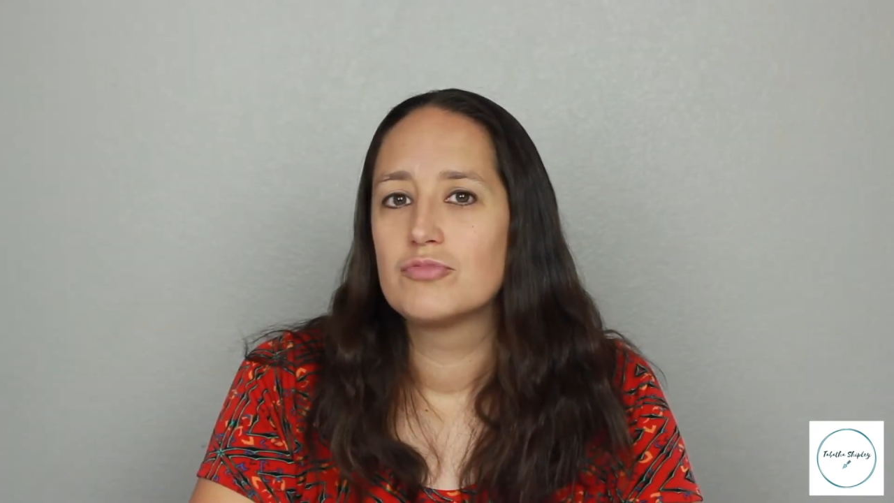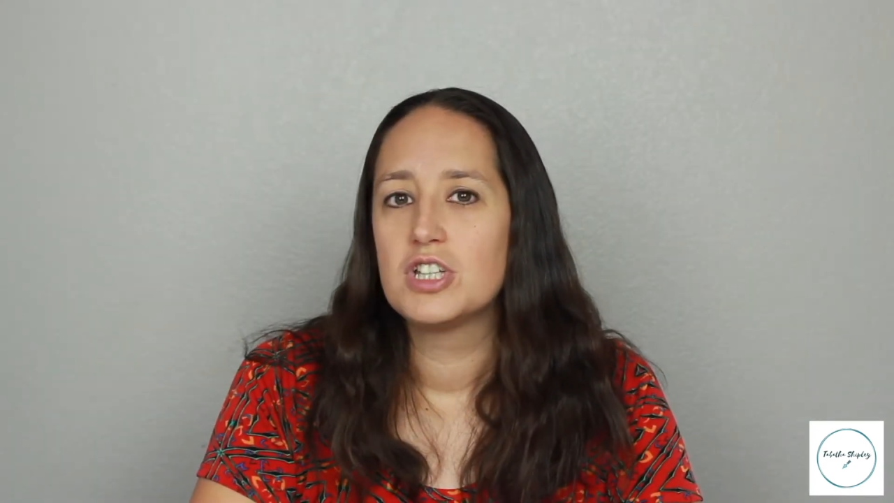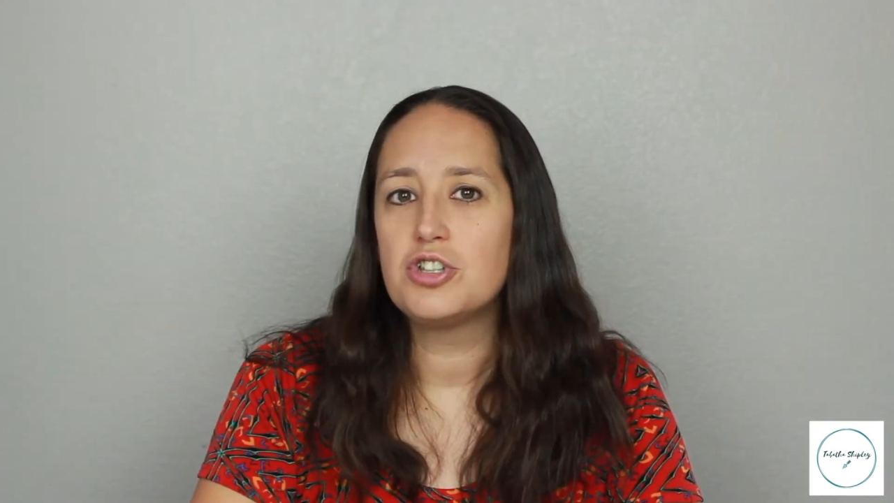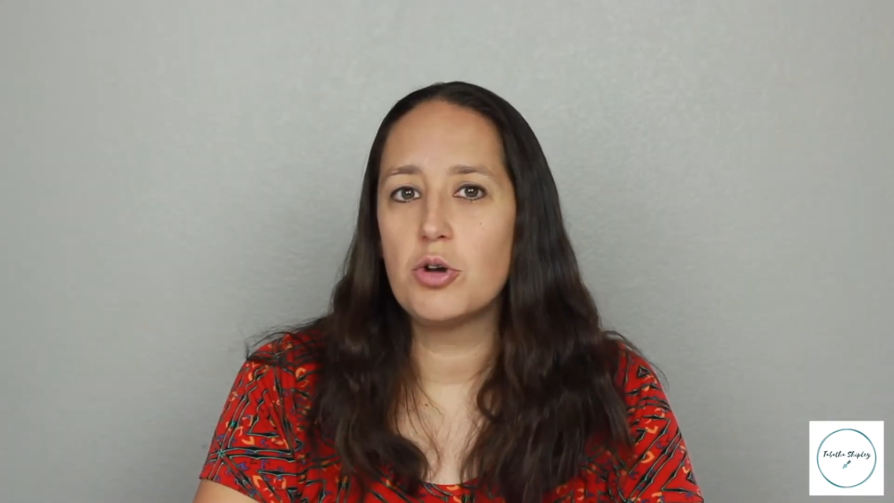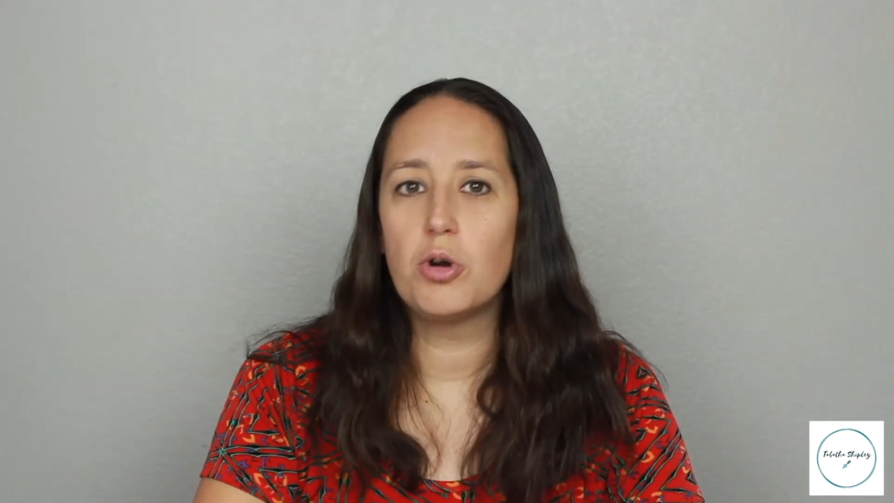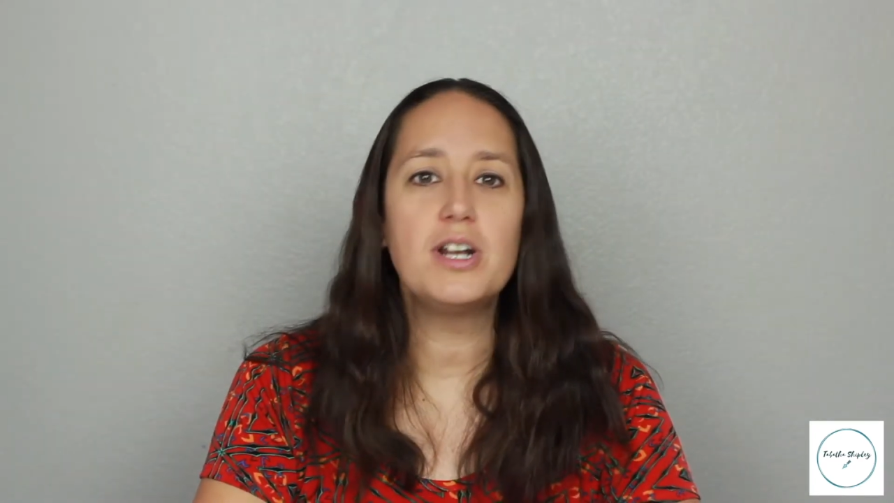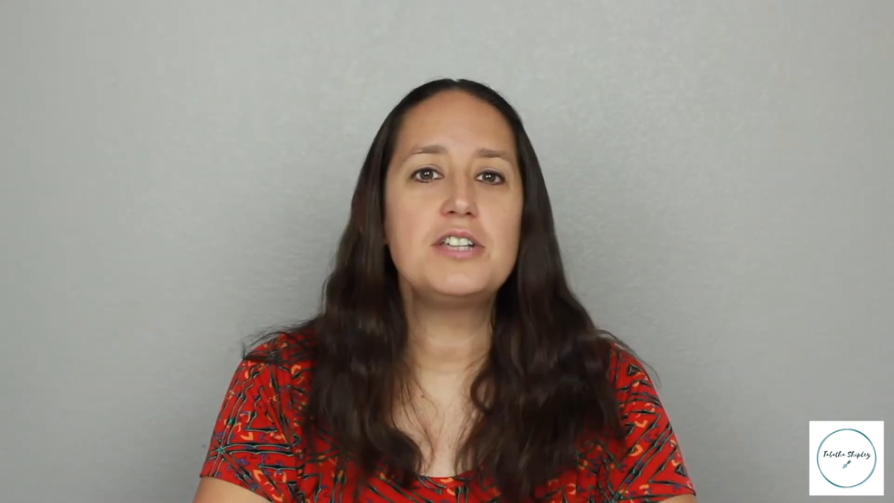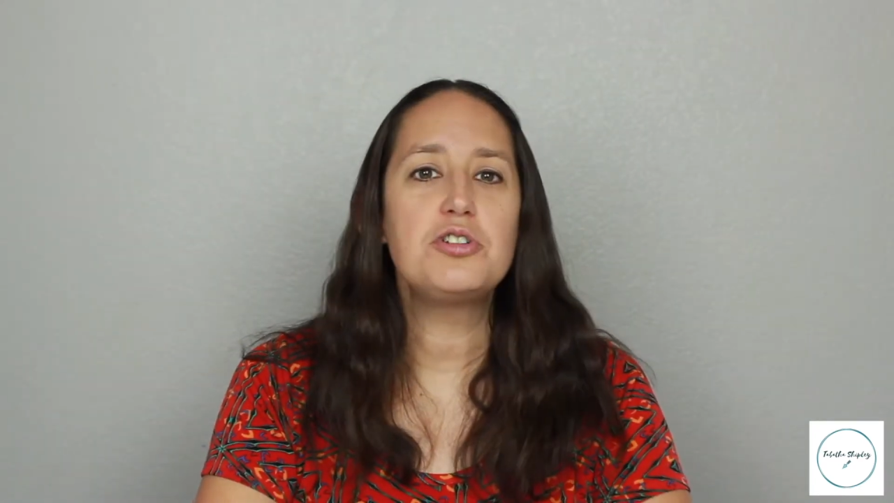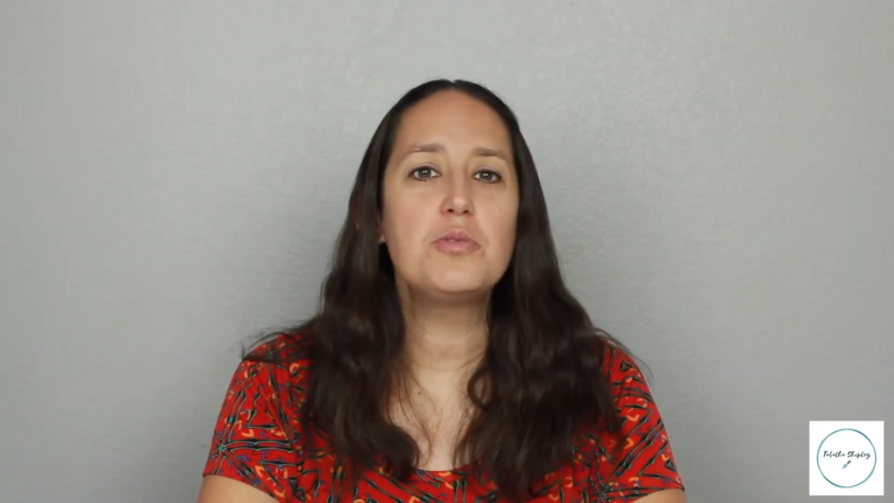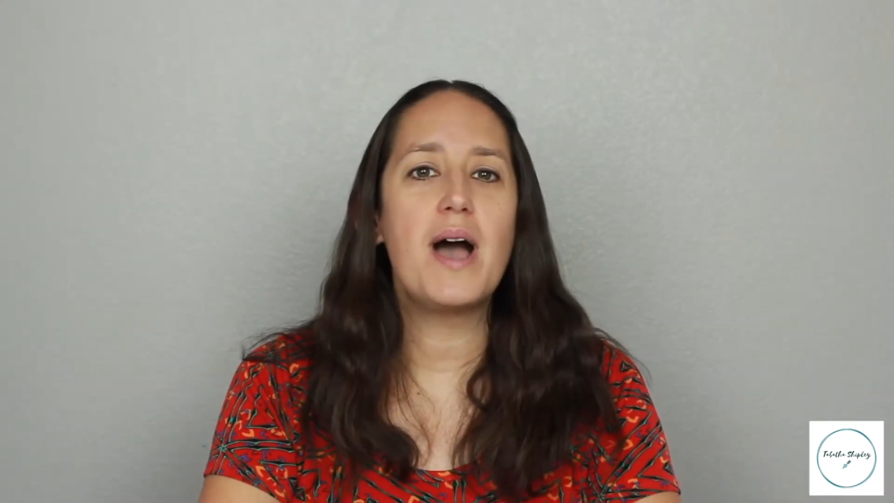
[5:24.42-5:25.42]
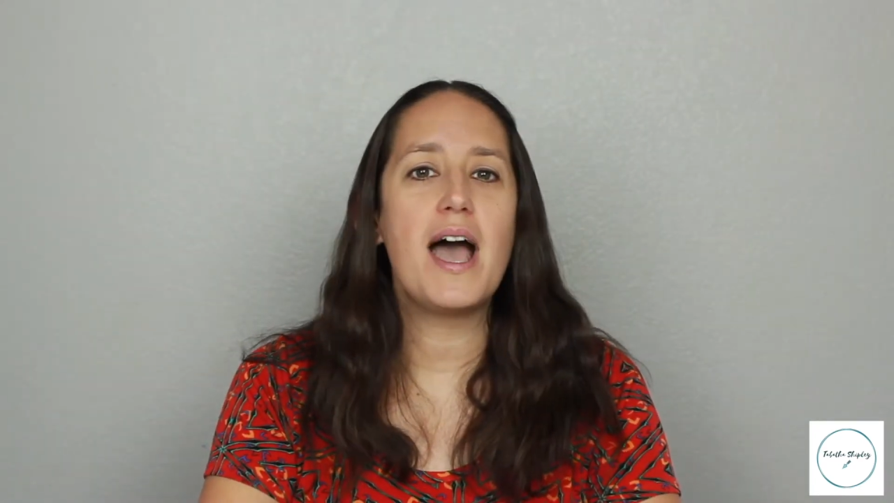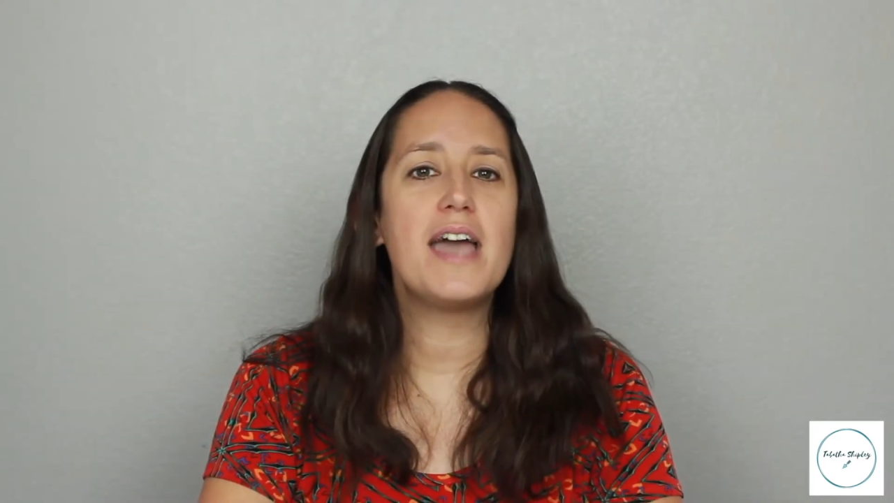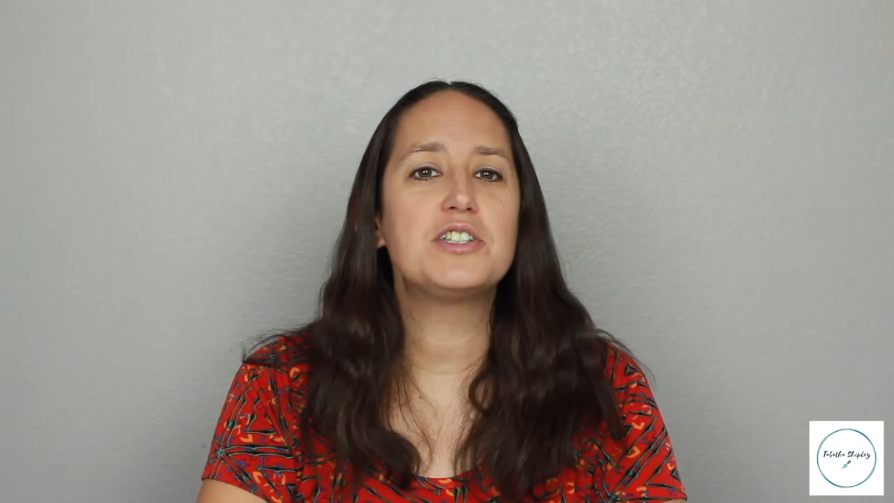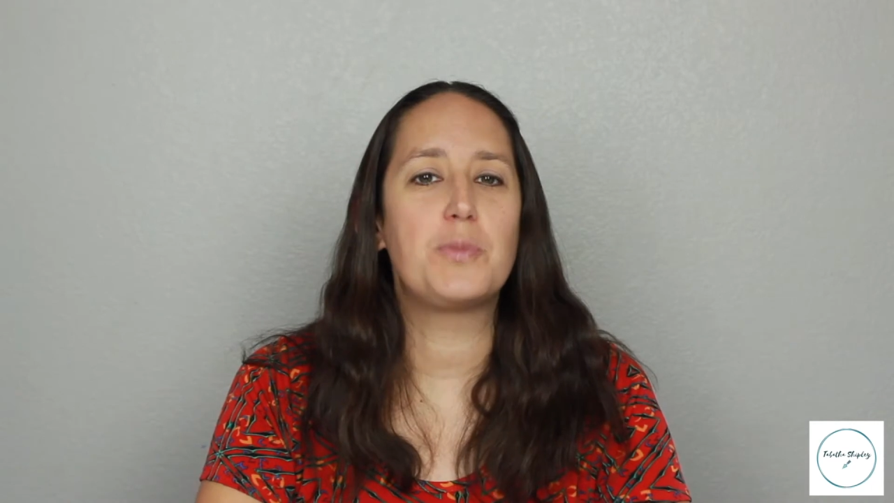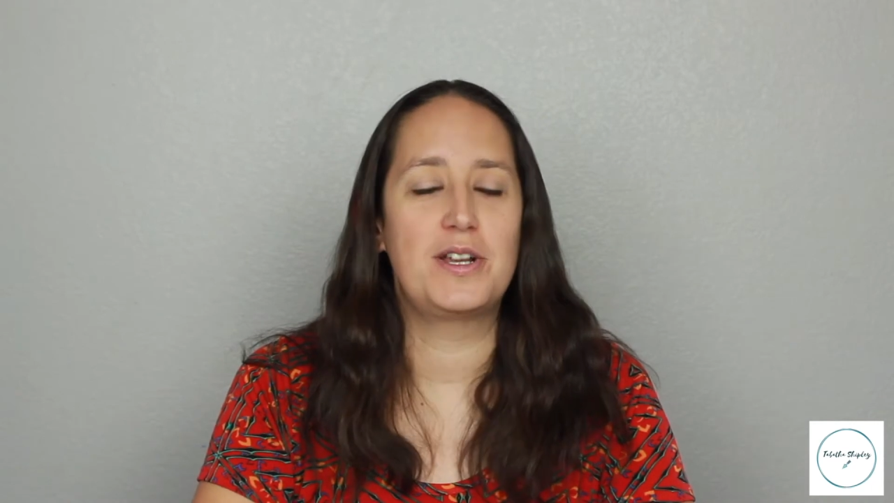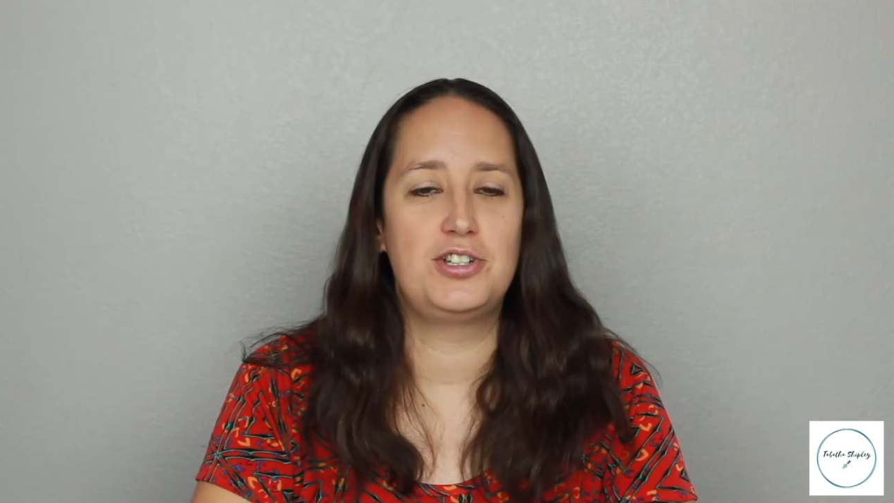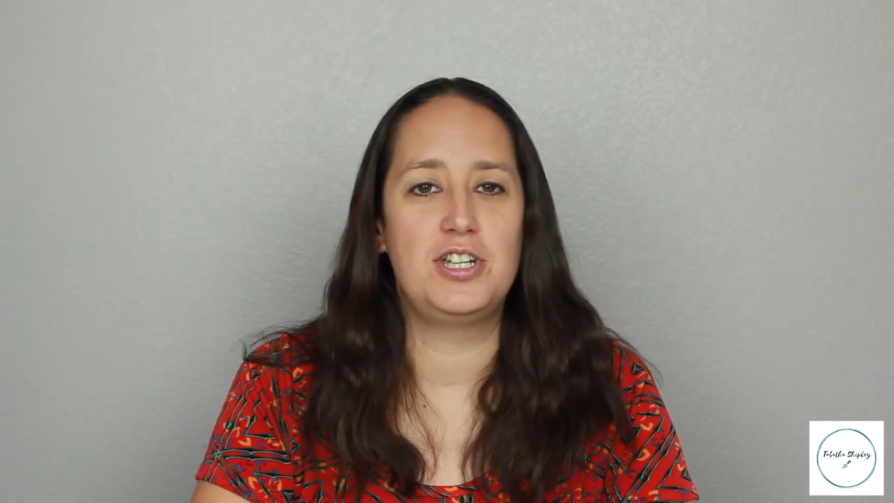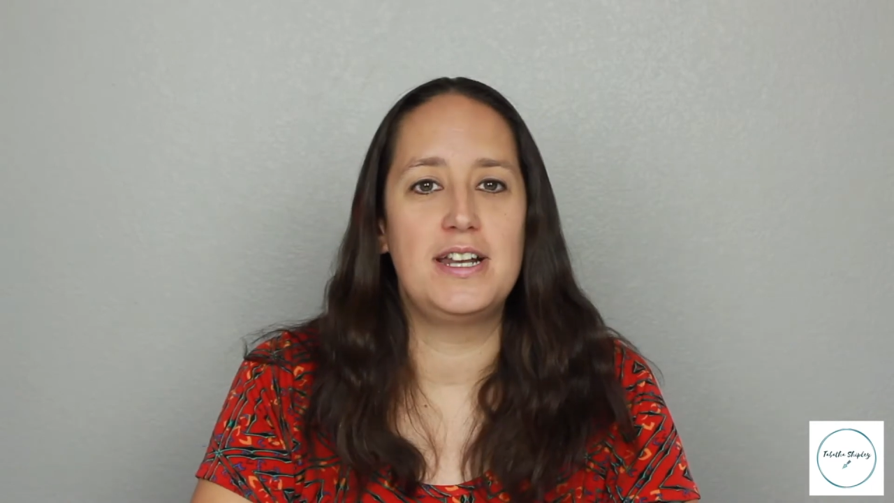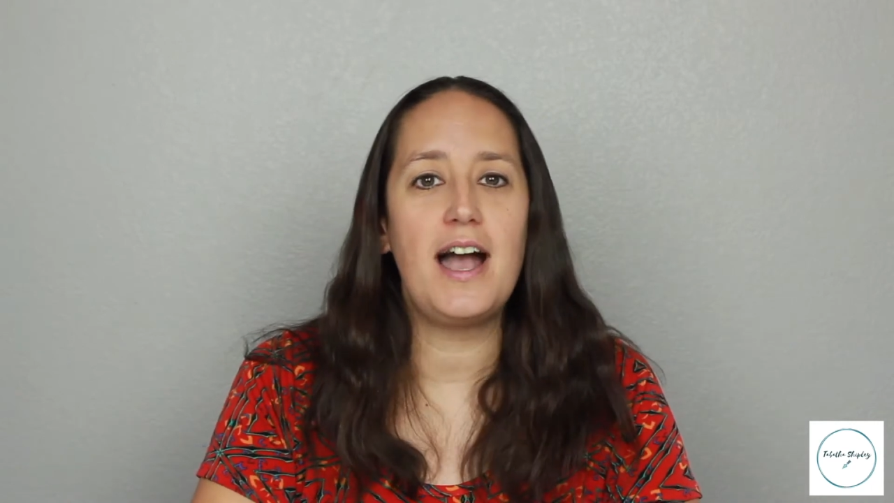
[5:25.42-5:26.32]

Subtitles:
So according to my spreadsheet,